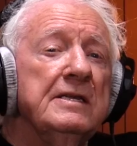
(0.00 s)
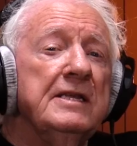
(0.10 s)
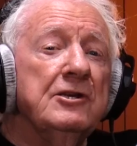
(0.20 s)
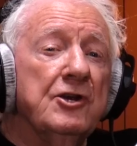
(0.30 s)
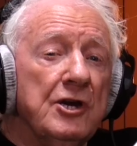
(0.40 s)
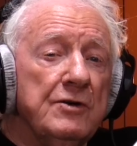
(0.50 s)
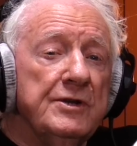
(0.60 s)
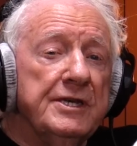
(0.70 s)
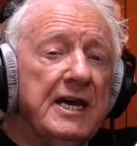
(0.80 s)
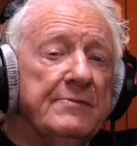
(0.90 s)
Then
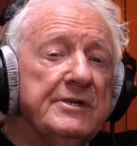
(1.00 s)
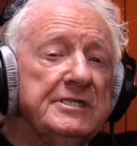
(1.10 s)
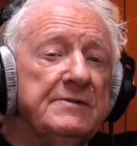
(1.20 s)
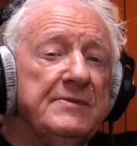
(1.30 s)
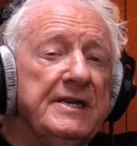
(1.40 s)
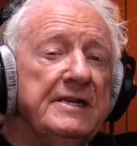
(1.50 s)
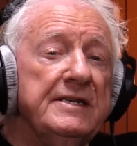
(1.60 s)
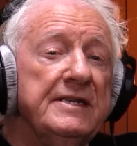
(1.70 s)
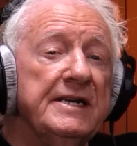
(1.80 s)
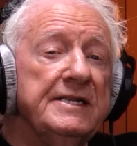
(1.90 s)
Crowood came on to me,
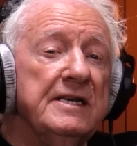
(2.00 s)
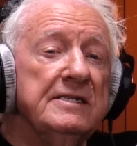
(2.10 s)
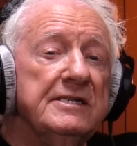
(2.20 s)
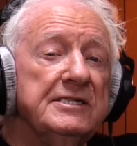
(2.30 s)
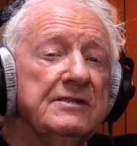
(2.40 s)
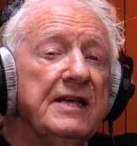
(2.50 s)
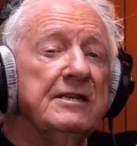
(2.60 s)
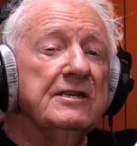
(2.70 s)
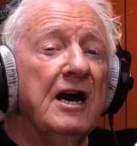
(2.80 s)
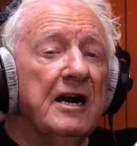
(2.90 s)
and so then
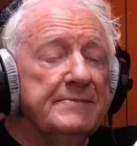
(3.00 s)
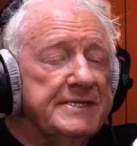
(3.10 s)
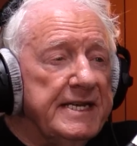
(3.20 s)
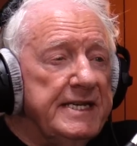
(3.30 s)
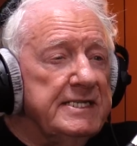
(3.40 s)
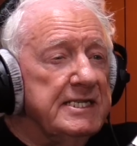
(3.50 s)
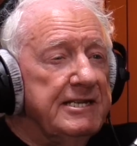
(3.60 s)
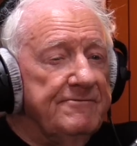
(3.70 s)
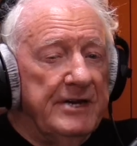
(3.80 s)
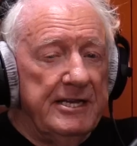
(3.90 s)
Carp Season
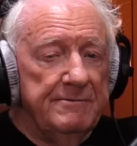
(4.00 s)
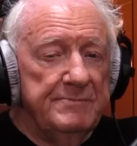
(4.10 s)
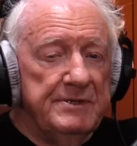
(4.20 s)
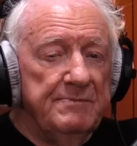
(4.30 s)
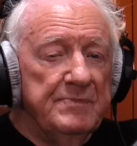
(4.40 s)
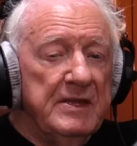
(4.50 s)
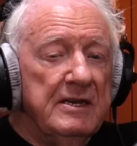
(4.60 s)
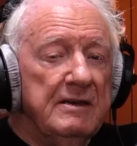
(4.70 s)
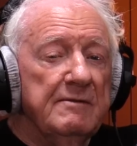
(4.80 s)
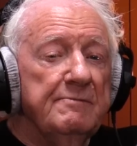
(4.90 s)
developed
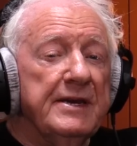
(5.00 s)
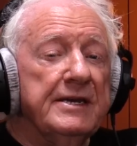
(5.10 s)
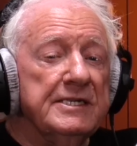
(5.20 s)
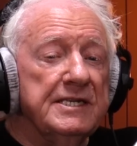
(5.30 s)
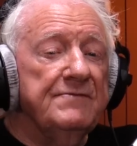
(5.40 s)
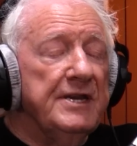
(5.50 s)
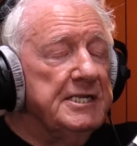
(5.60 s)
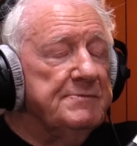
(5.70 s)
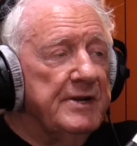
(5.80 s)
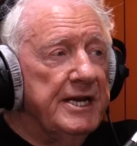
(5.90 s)
because of the
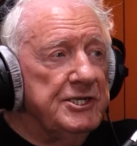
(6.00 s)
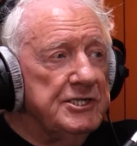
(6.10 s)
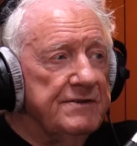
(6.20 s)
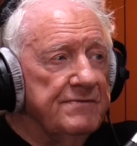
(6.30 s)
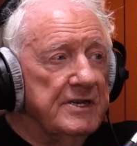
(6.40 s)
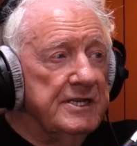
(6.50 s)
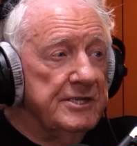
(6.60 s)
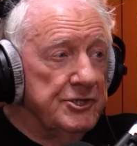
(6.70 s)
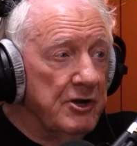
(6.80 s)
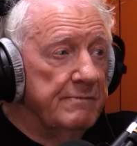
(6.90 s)
inspiration of the
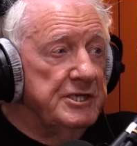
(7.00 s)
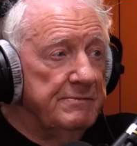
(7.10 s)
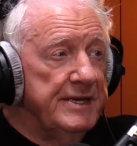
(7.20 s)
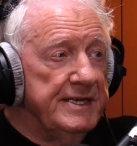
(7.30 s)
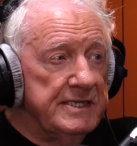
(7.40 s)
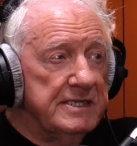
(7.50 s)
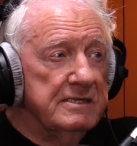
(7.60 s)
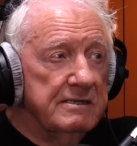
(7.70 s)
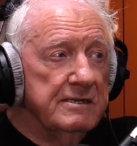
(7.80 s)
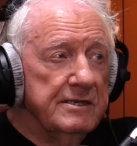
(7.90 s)
Shropshire
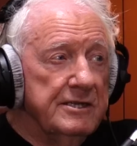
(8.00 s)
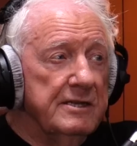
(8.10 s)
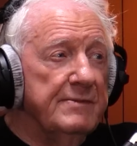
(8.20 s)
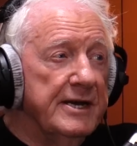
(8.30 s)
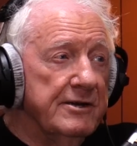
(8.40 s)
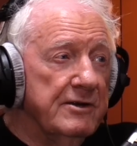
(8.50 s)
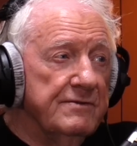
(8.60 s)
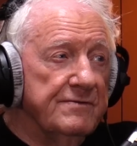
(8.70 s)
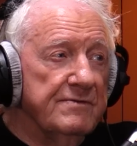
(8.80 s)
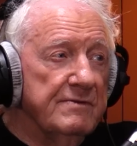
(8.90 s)
Meres, the
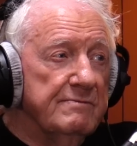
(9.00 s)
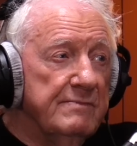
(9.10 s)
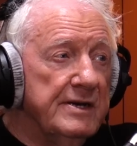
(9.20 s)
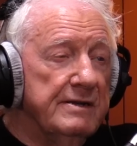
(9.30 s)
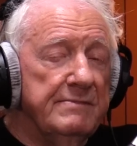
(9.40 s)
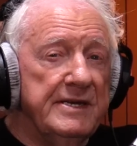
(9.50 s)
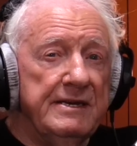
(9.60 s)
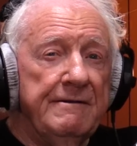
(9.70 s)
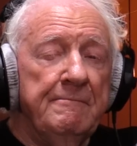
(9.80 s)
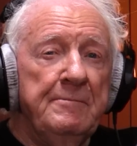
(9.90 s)
mangrove, Martin Mere,